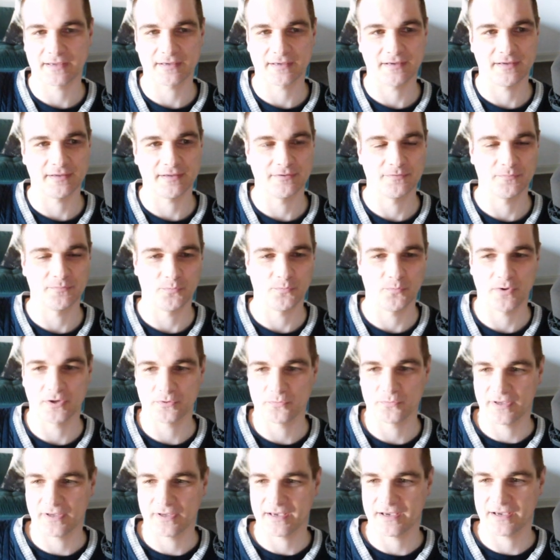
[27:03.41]
and what
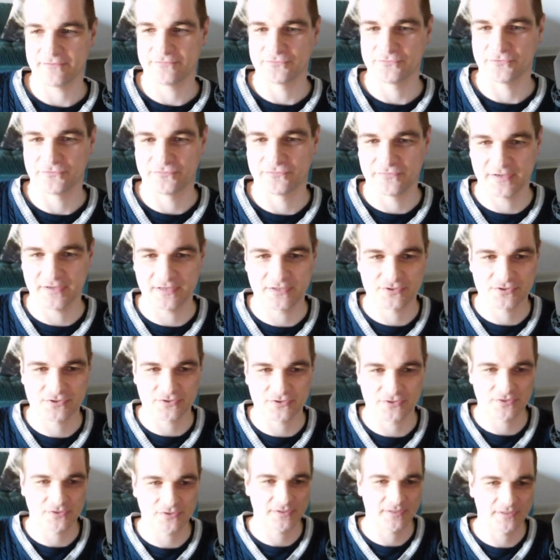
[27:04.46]
we have to
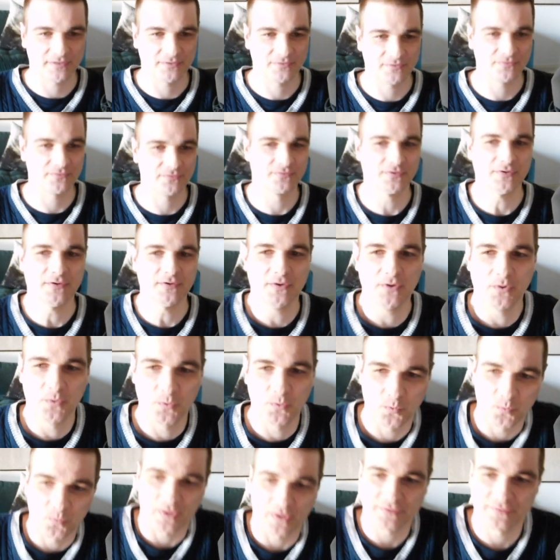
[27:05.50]
feature and
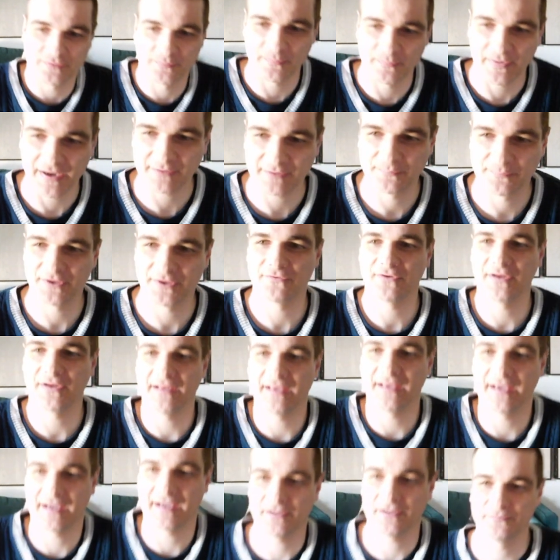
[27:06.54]
what might be
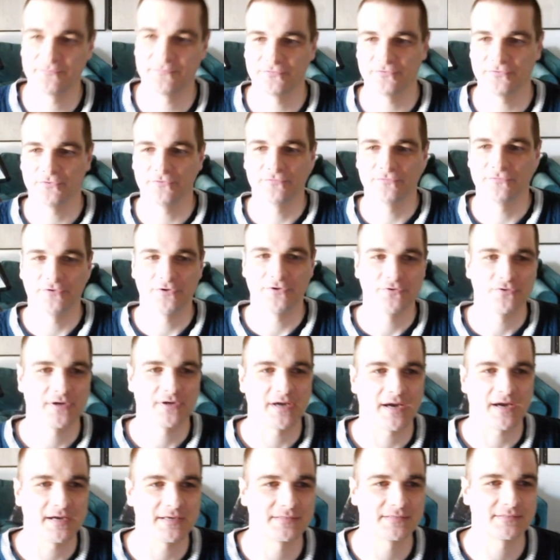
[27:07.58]
really helpful for you
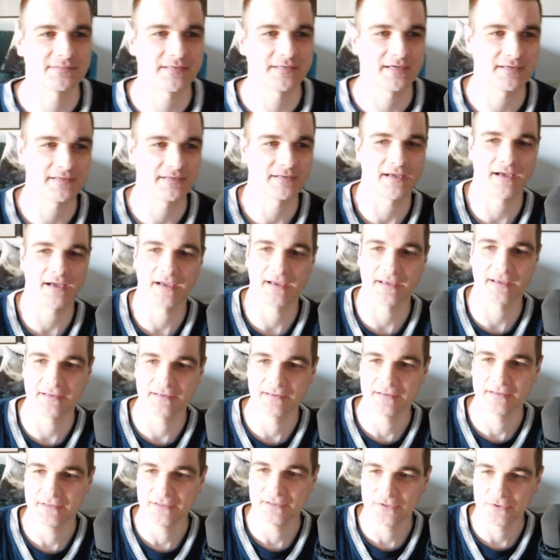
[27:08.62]
guys, then I
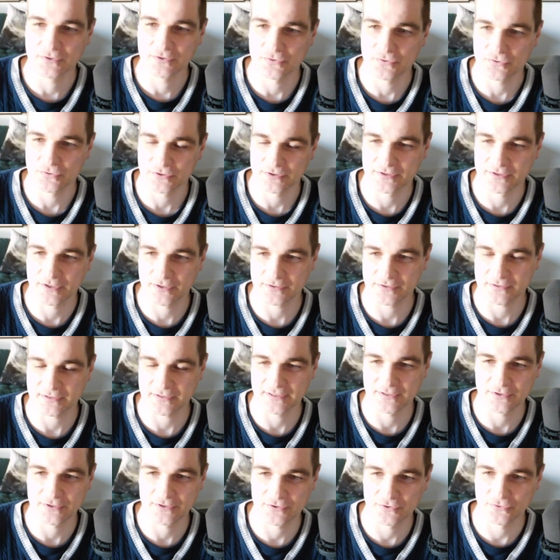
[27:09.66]
could not
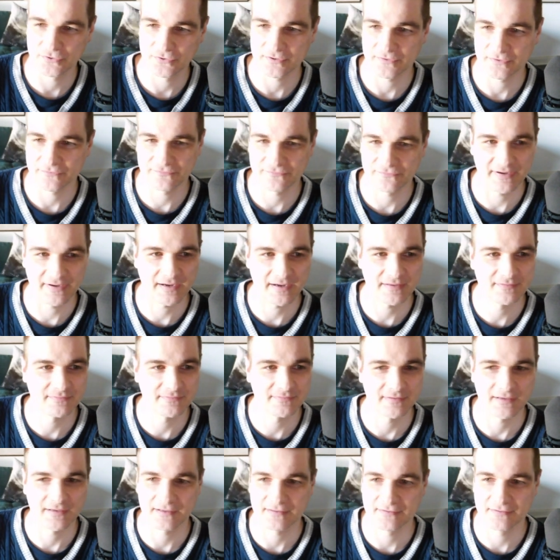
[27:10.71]
ignore the
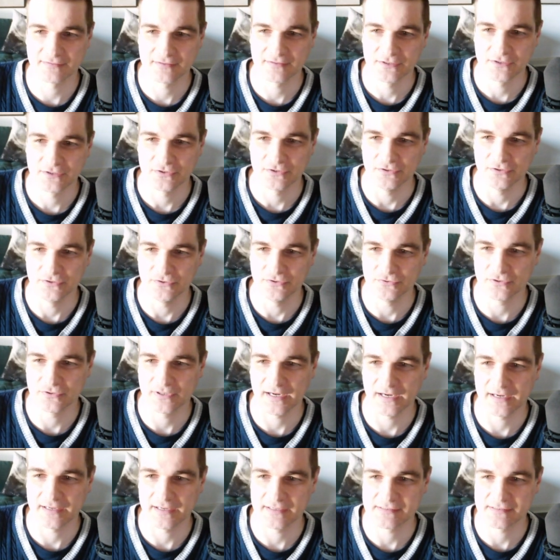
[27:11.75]
fact that you
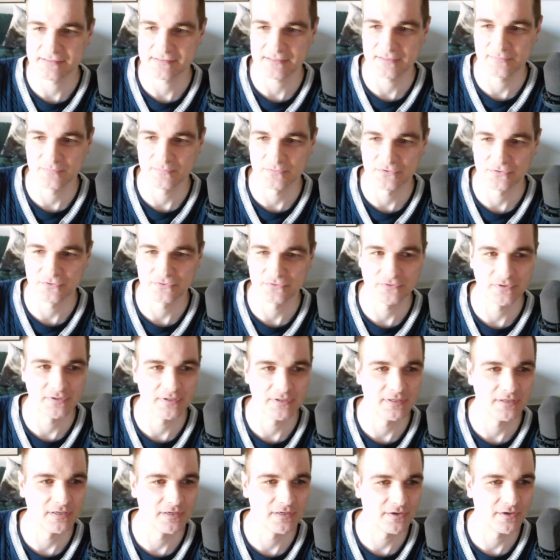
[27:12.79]
guys seem to
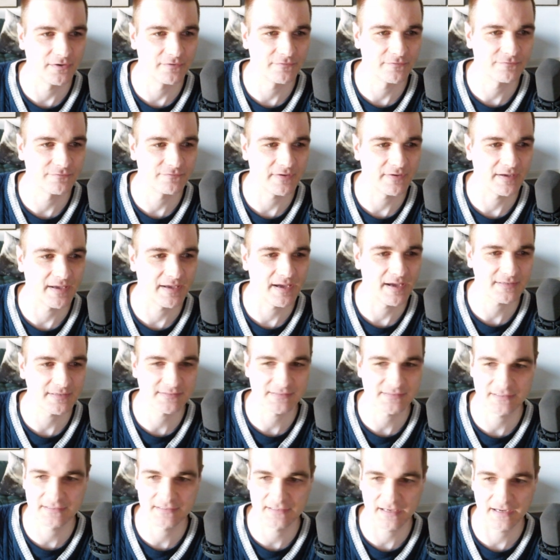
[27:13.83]
love
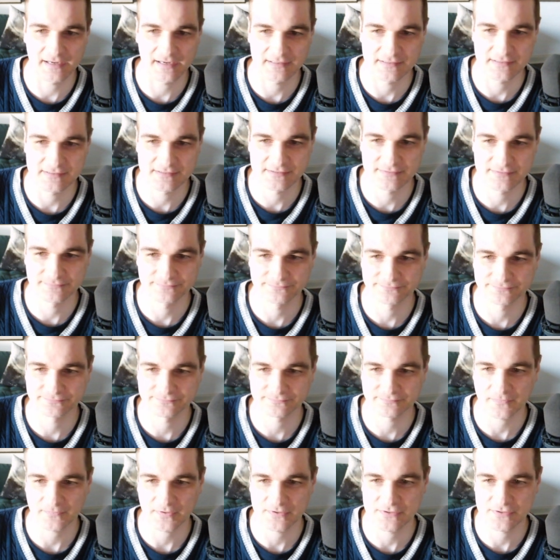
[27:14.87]
acid lines.
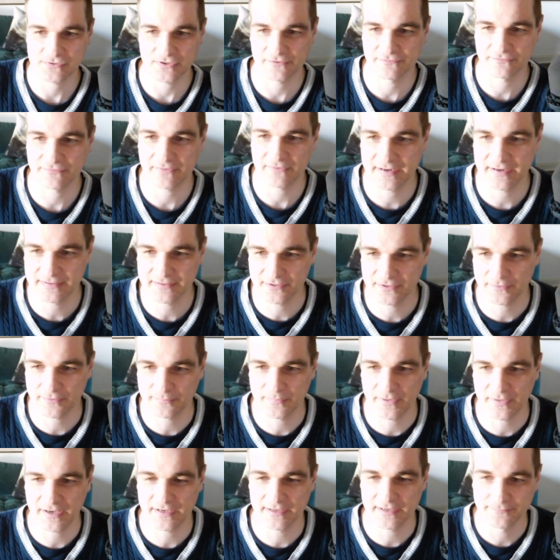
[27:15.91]
So I fired up
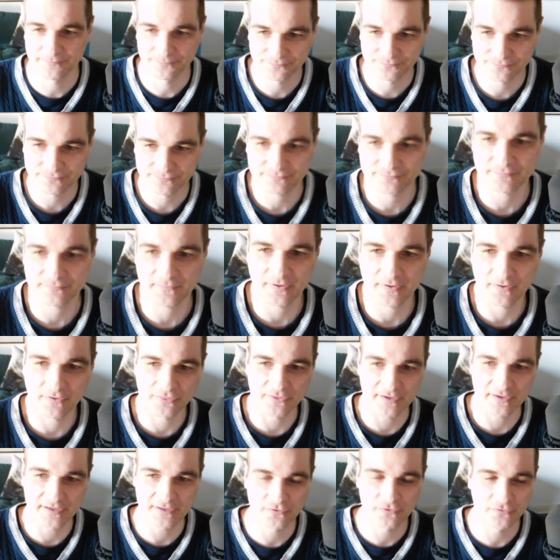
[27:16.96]
my
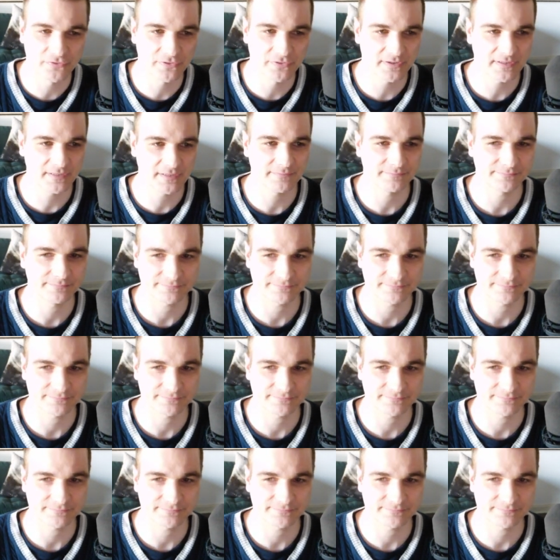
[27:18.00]
303.